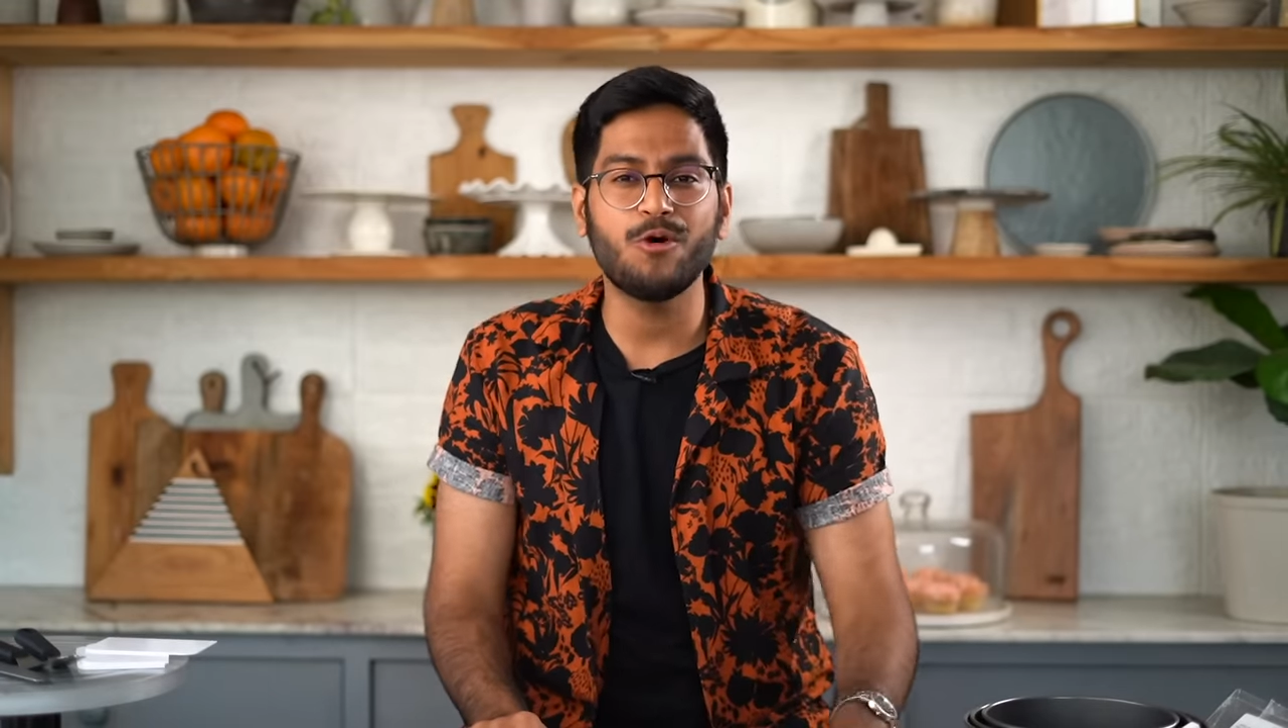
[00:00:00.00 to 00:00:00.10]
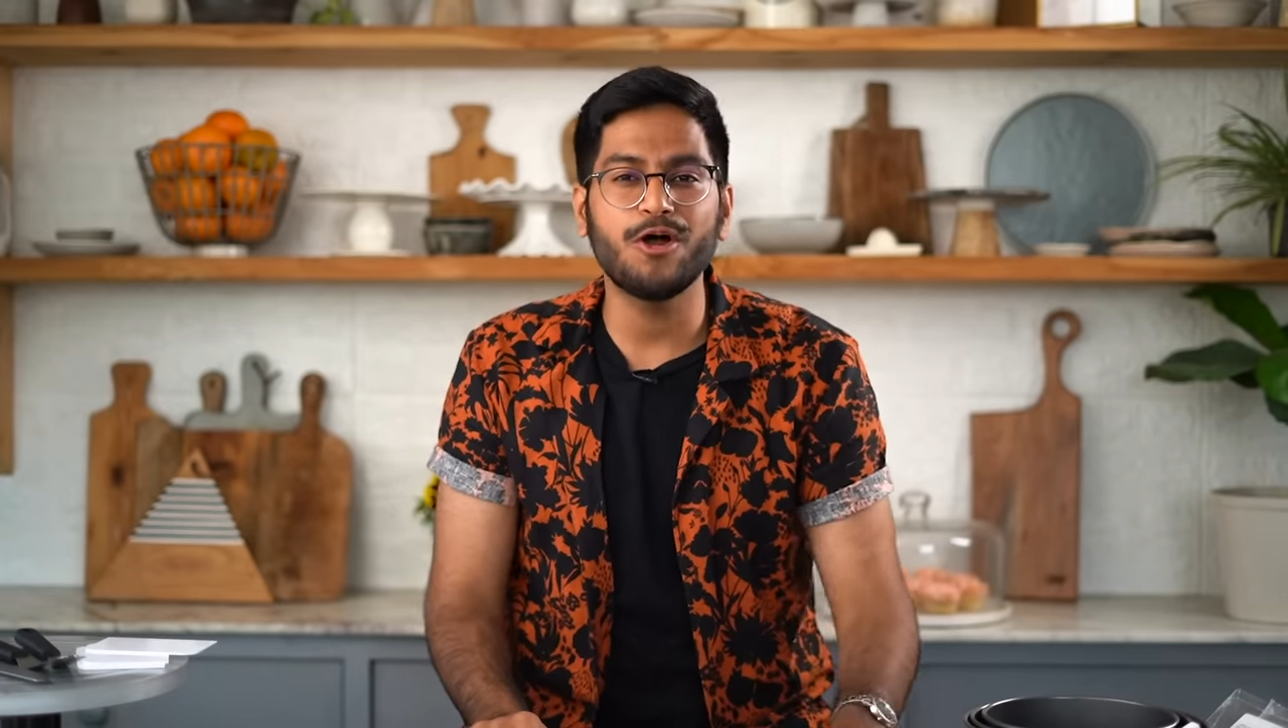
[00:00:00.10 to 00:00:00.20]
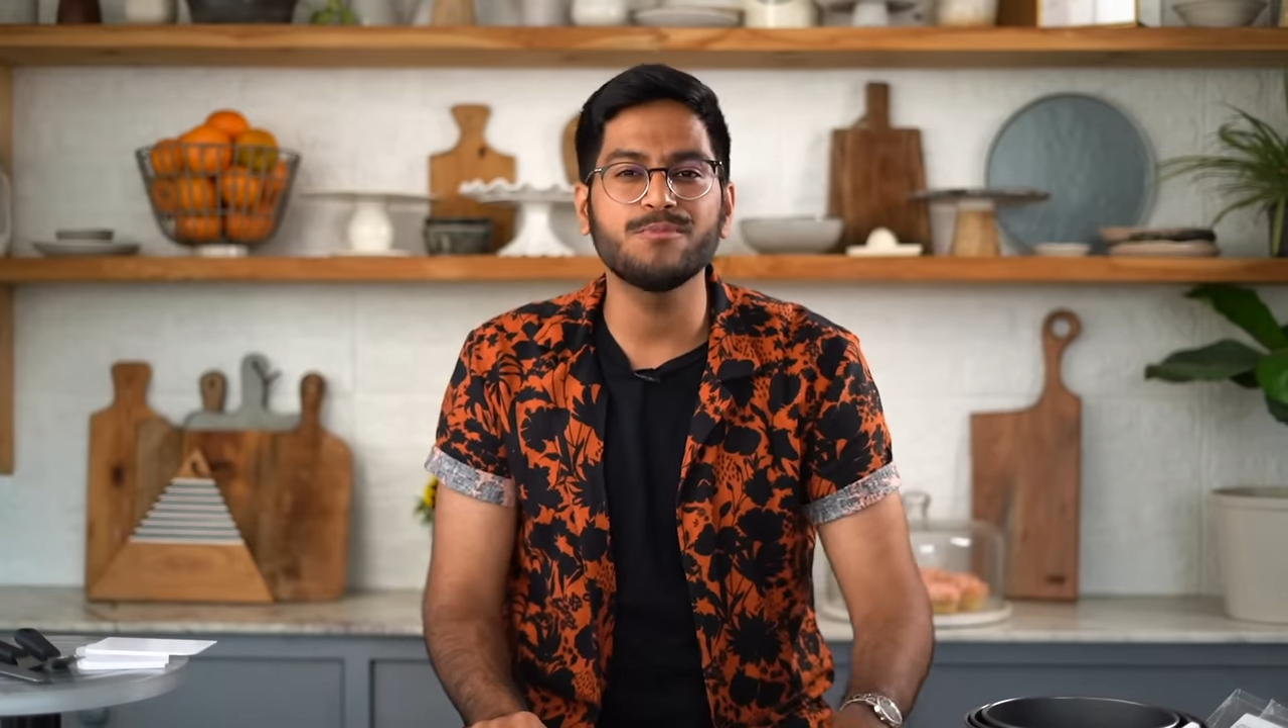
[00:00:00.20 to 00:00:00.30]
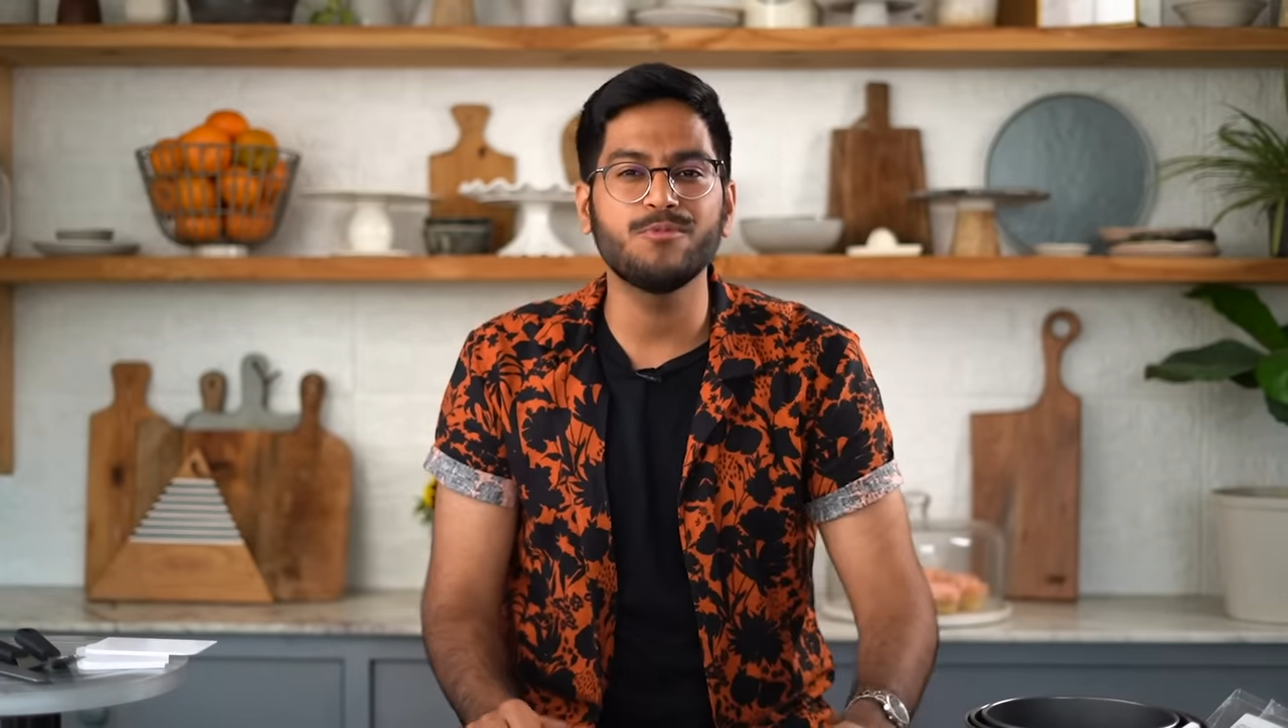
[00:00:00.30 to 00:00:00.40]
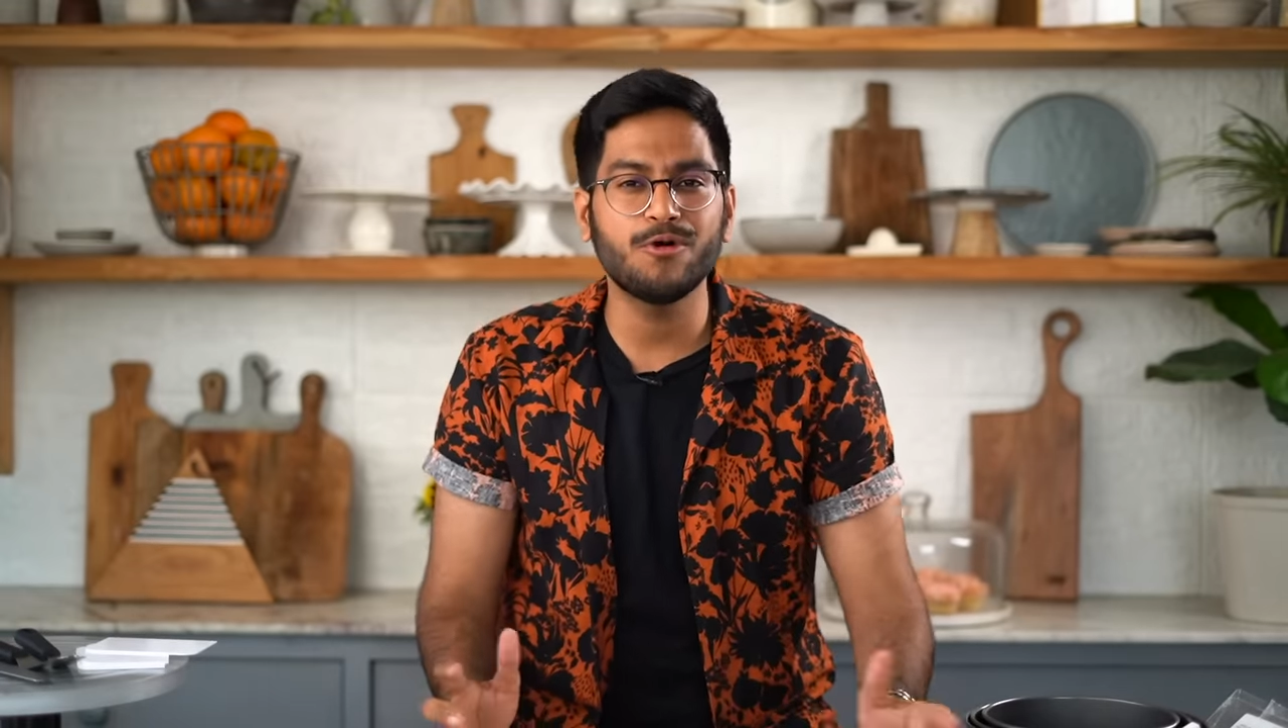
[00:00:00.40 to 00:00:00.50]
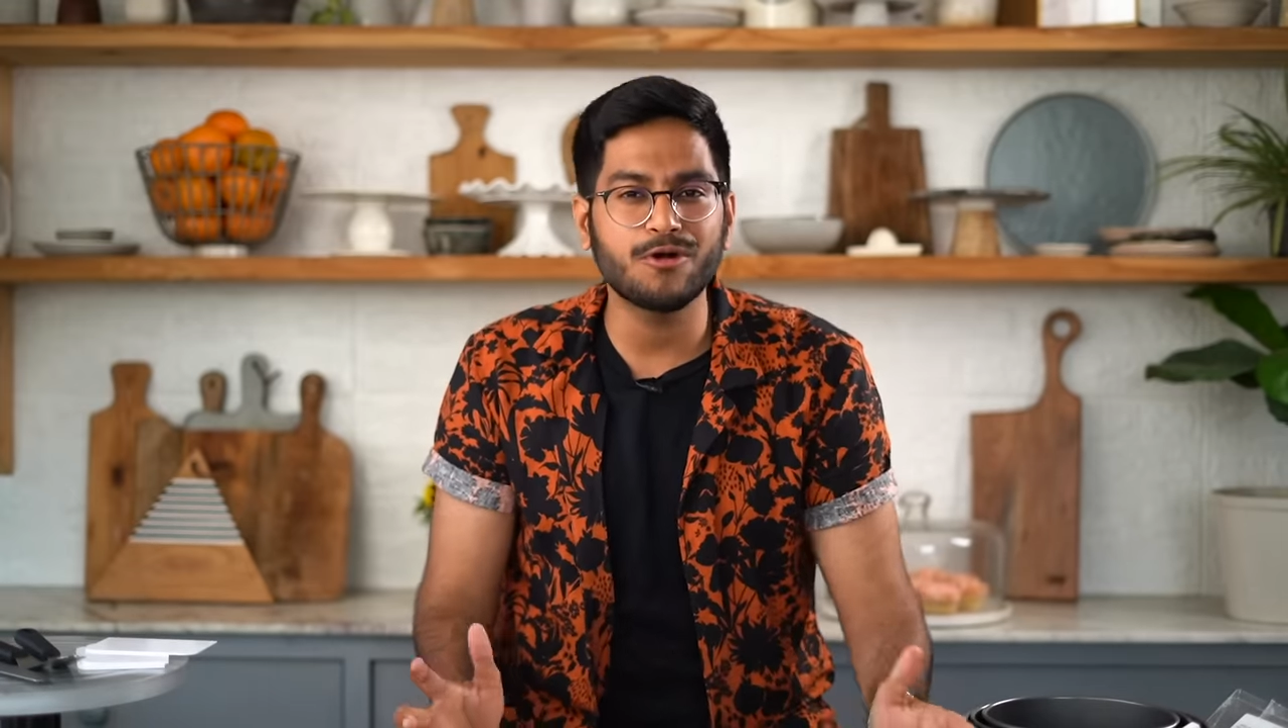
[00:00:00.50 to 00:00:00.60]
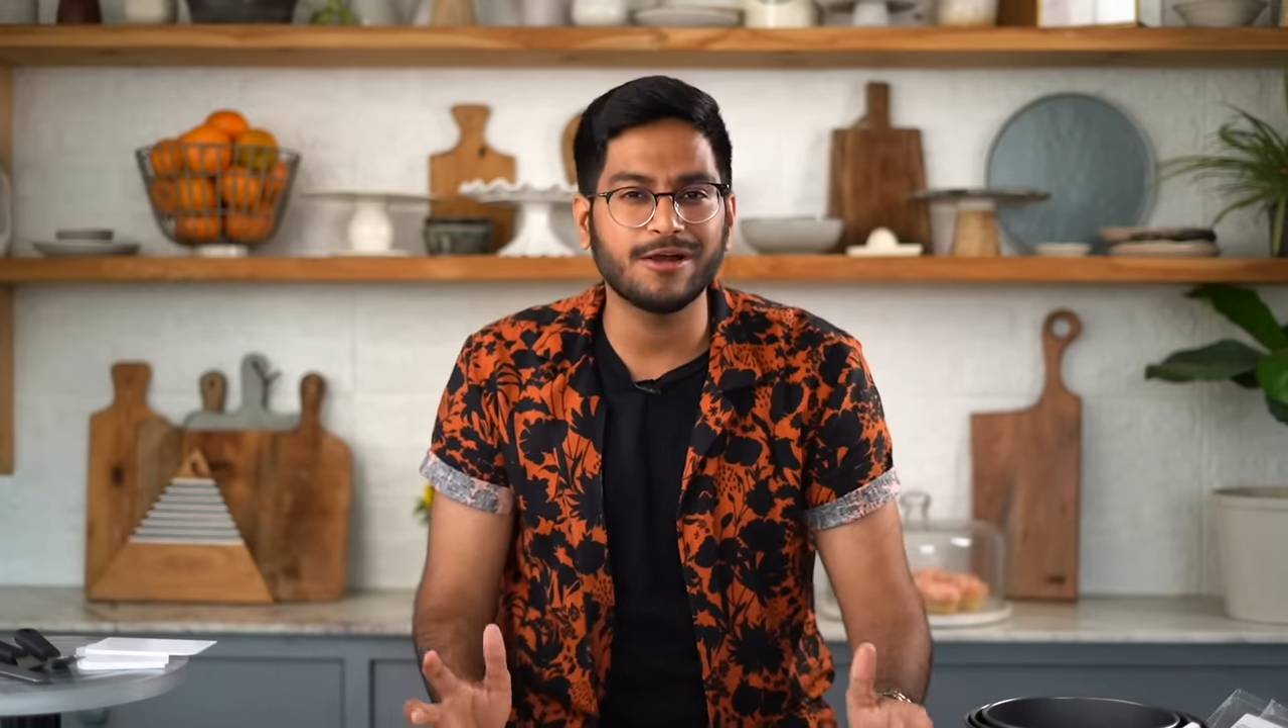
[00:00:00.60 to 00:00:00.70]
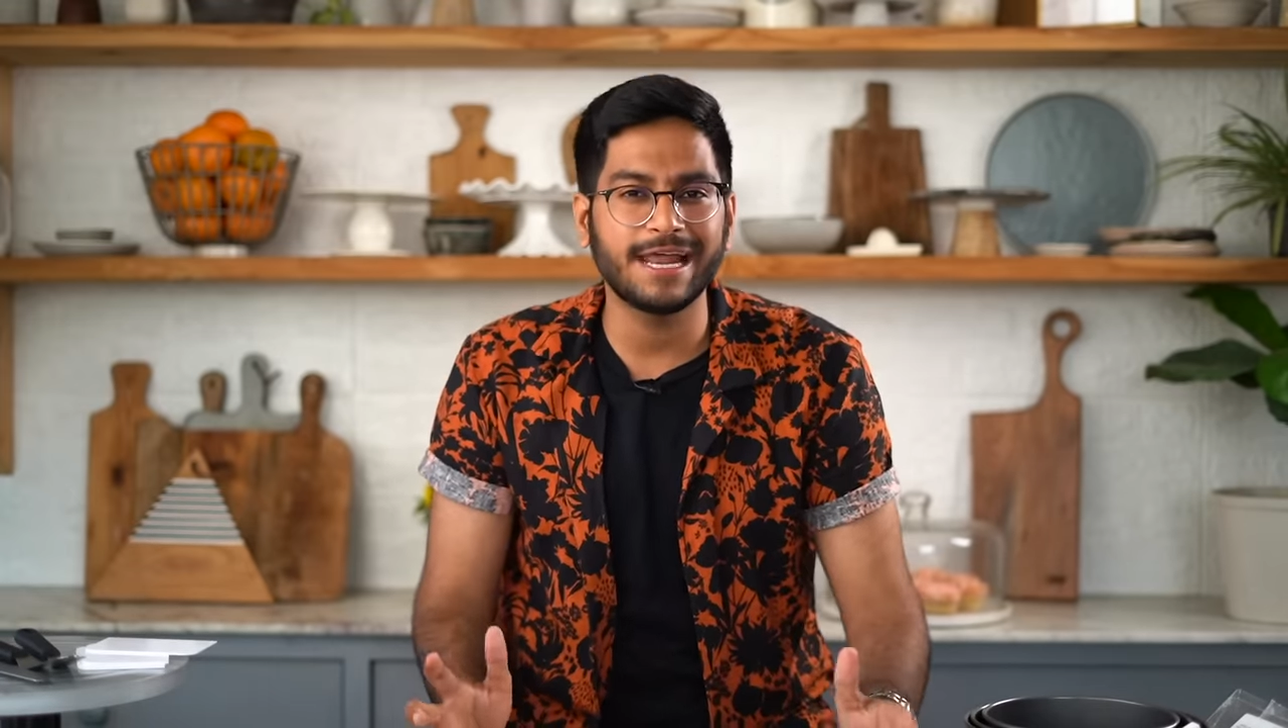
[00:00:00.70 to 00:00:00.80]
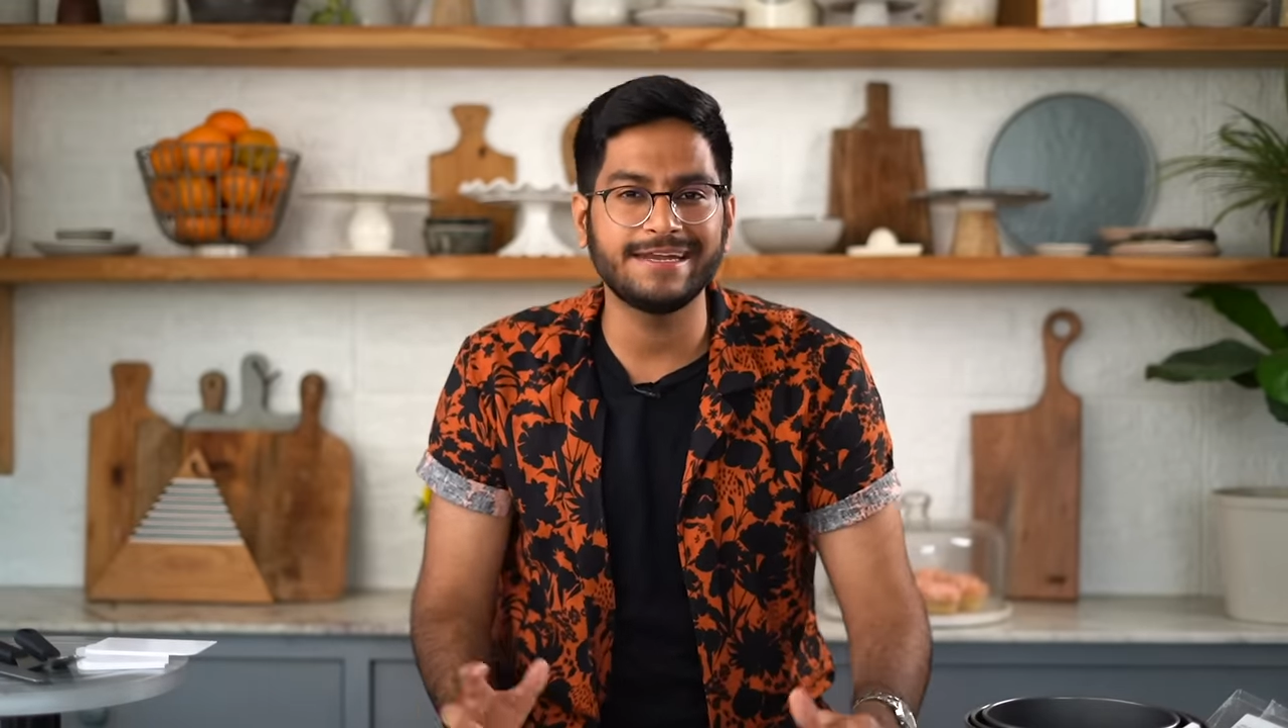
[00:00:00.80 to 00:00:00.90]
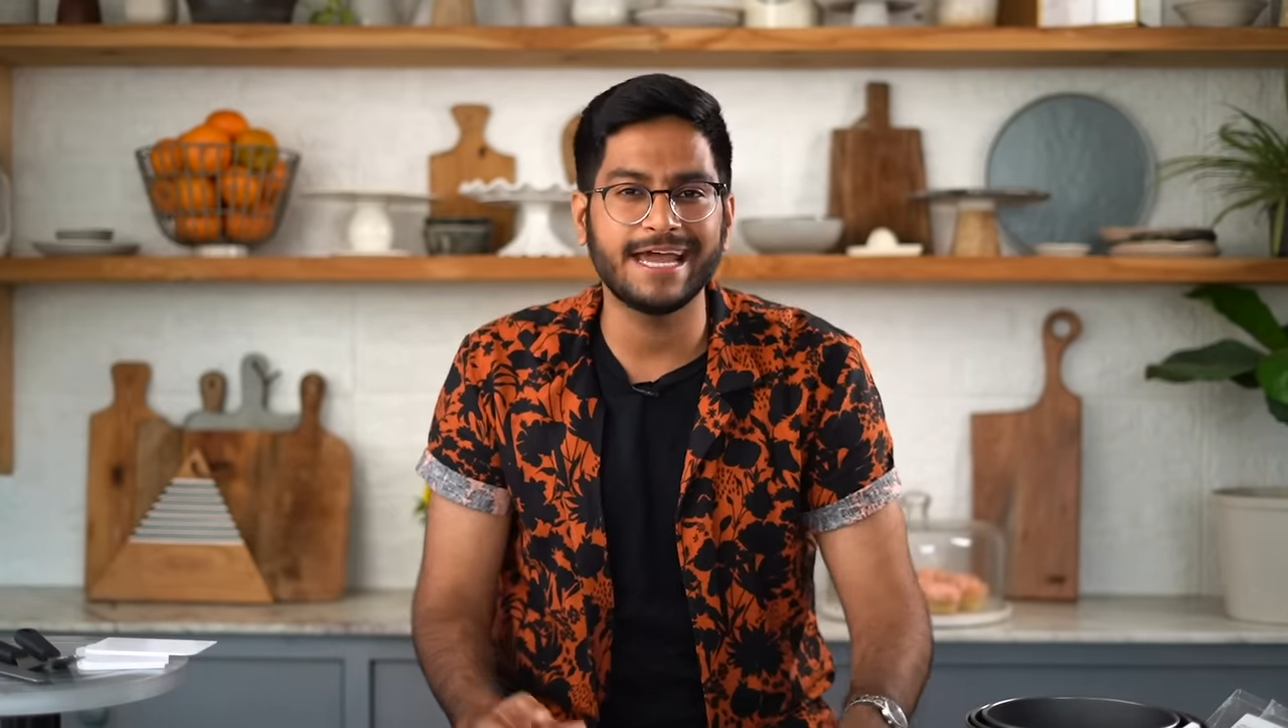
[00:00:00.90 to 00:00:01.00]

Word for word: want more online